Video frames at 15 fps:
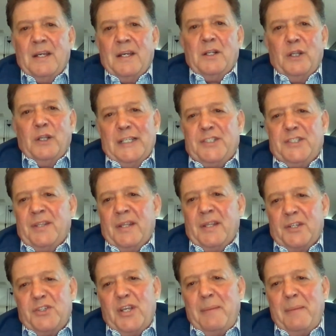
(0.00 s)
Listen, the
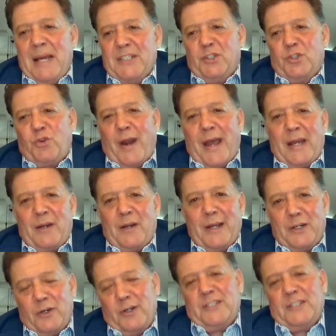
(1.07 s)
team has a track record
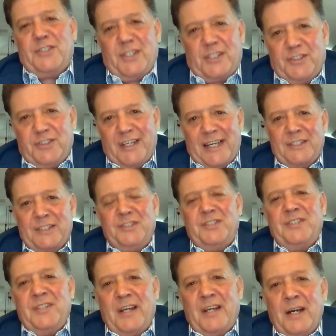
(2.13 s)
of success.
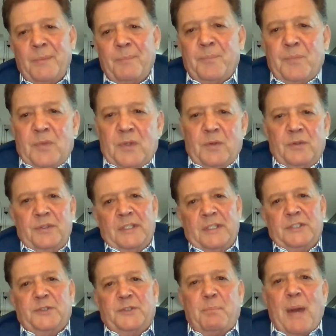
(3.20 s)
Um, it's
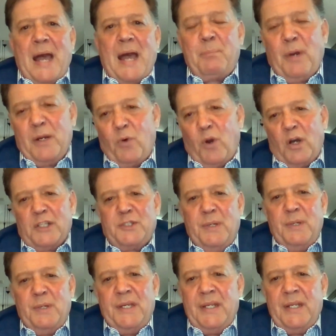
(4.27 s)
backed by Ross
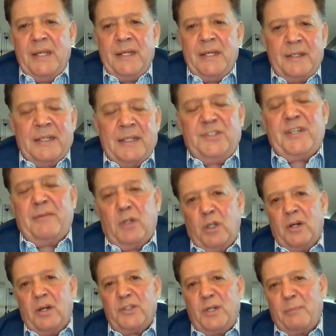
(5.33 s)
Beaty and, and several
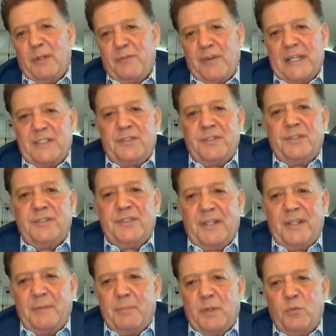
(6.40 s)
long term
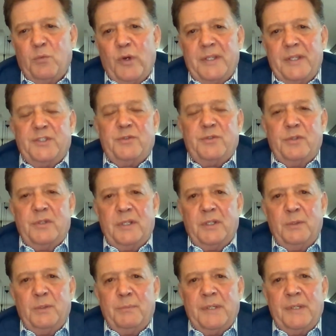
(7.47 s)
investors that have been with us through the
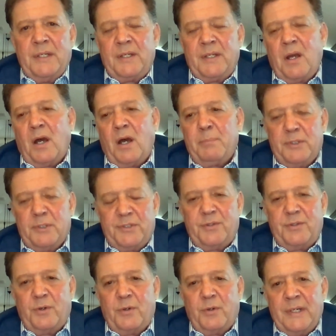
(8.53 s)
Lumina copper
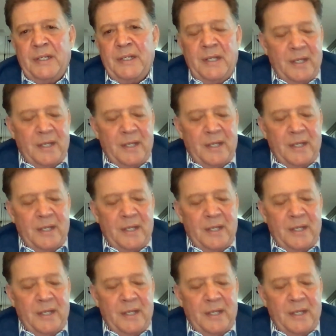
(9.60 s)
story.